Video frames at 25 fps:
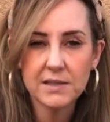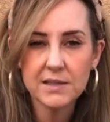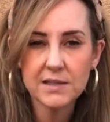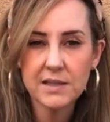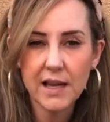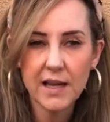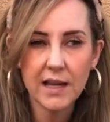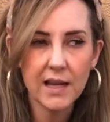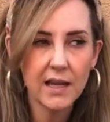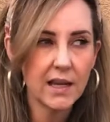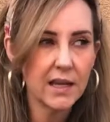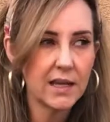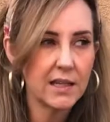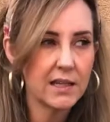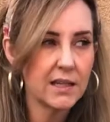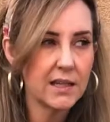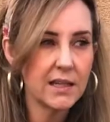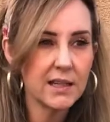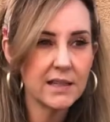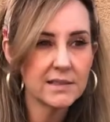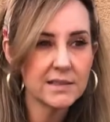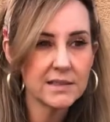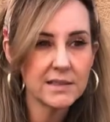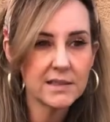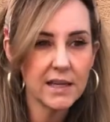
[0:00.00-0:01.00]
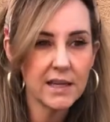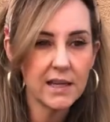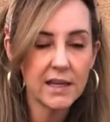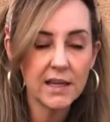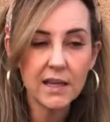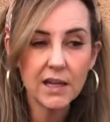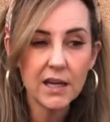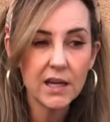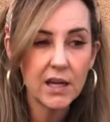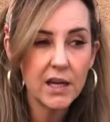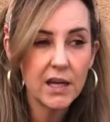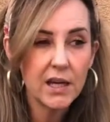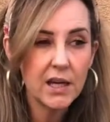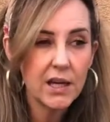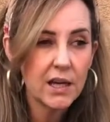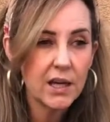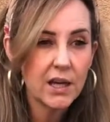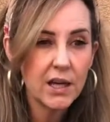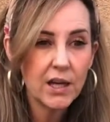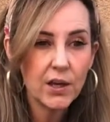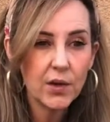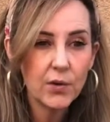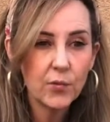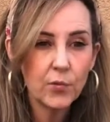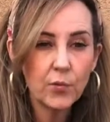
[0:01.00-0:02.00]
Like, it, it's like
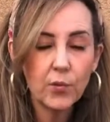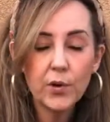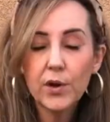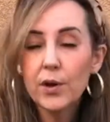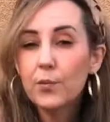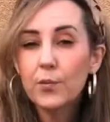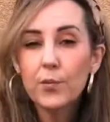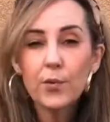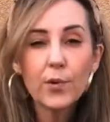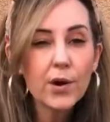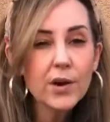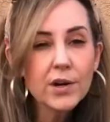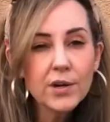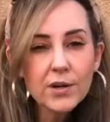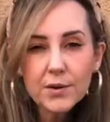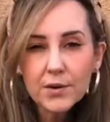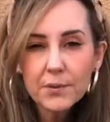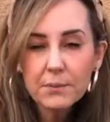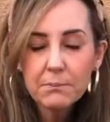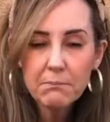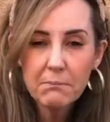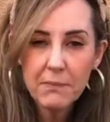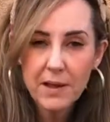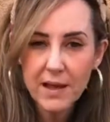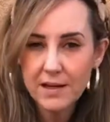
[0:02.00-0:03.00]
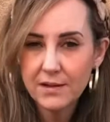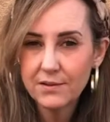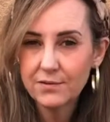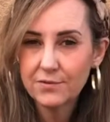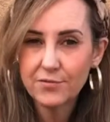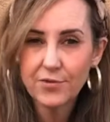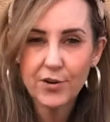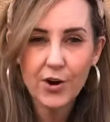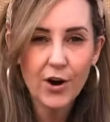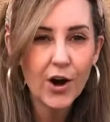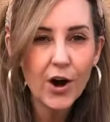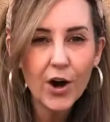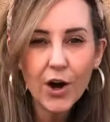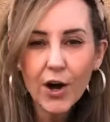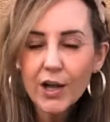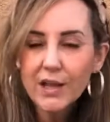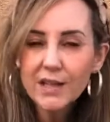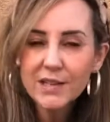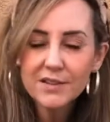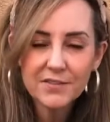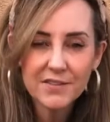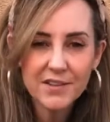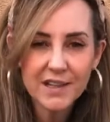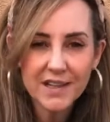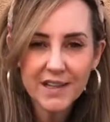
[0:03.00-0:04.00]
we were meant for all
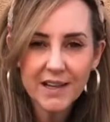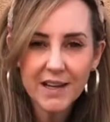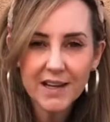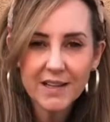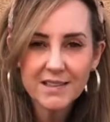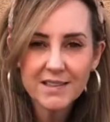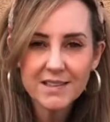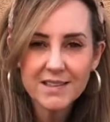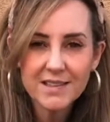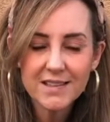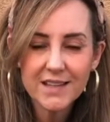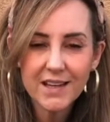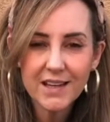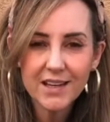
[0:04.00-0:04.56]
of us,